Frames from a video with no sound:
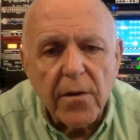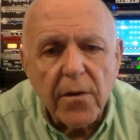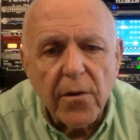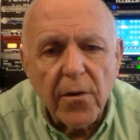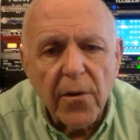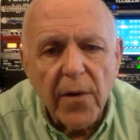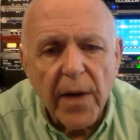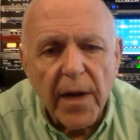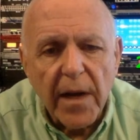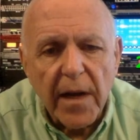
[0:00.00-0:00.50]

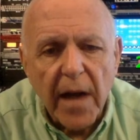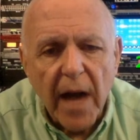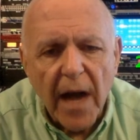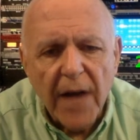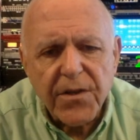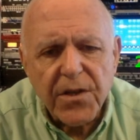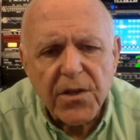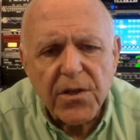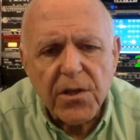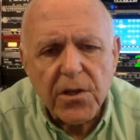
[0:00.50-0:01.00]
during
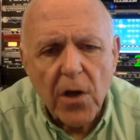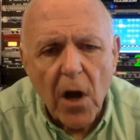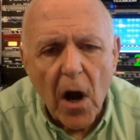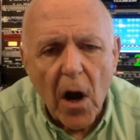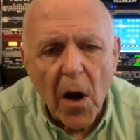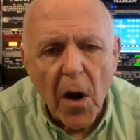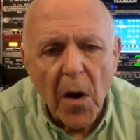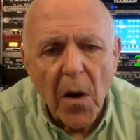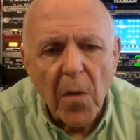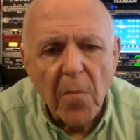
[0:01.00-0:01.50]
gusts
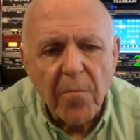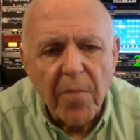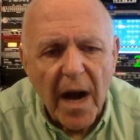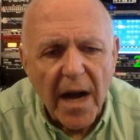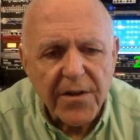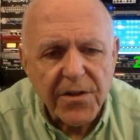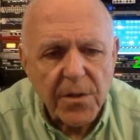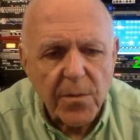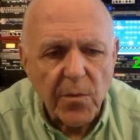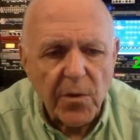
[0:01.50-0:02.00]
are
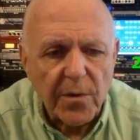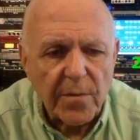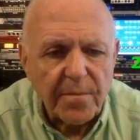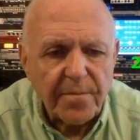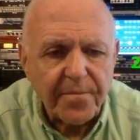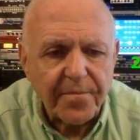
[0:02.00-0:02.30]
possible.